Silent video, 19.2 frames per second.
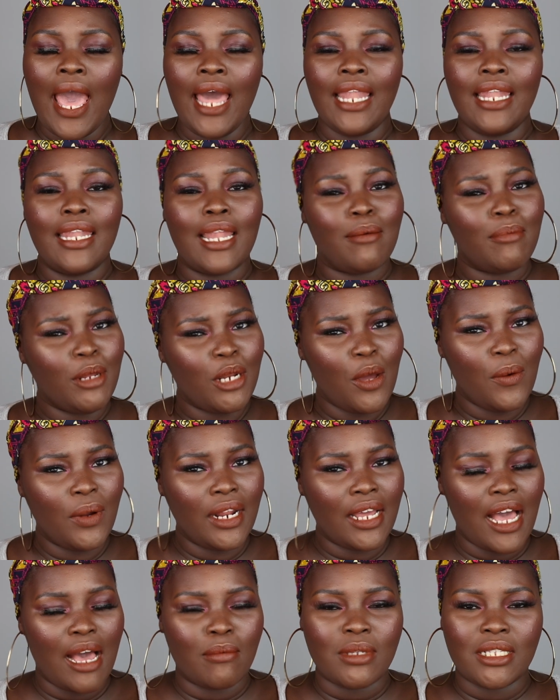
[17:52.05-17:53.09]
Let me know
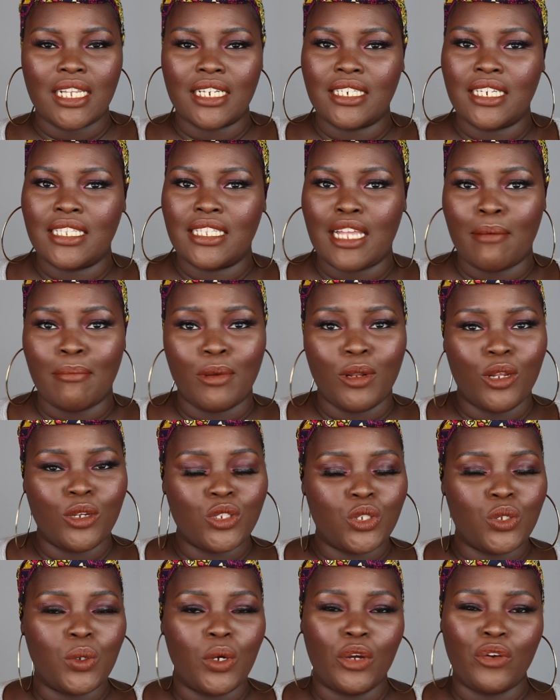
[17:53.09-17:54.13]
in the comment section down below,
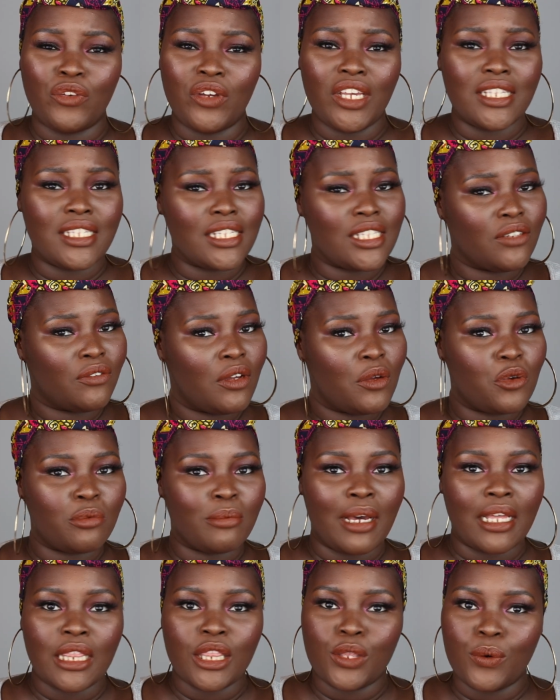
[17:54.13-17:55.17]
do you agree or disagree with
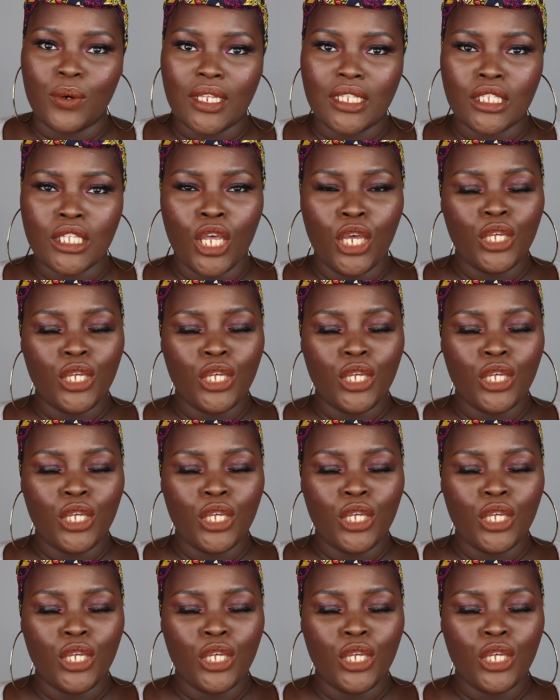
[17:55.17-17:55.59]
my thoughts?